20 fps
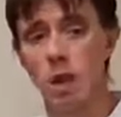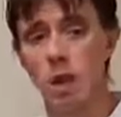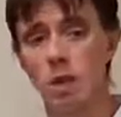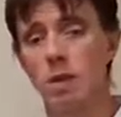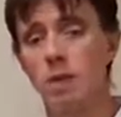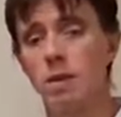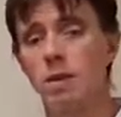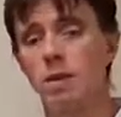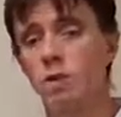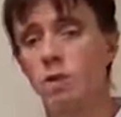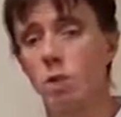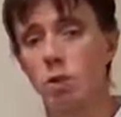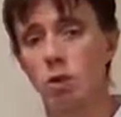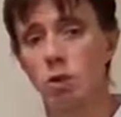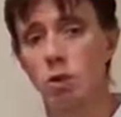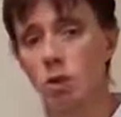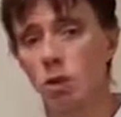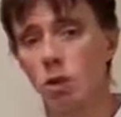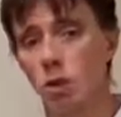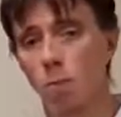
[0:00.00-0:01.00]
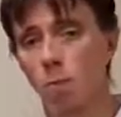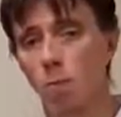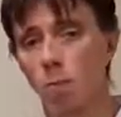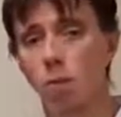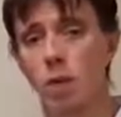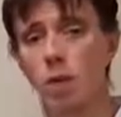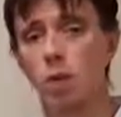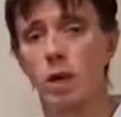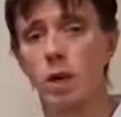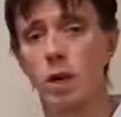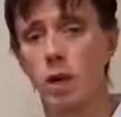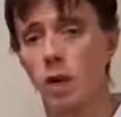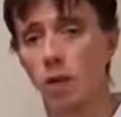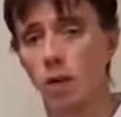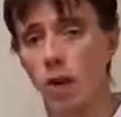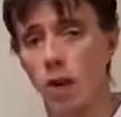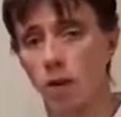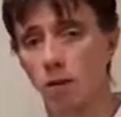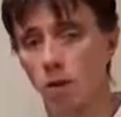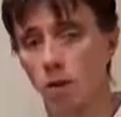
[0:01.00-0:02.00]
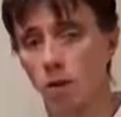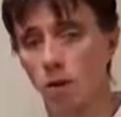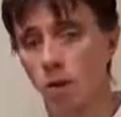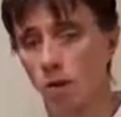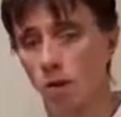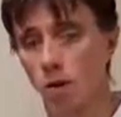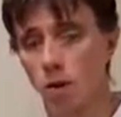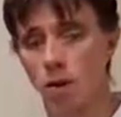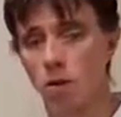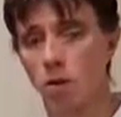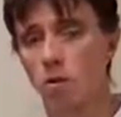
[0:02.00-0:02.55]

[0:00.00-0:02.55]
And this is what shows up in an organic acid test.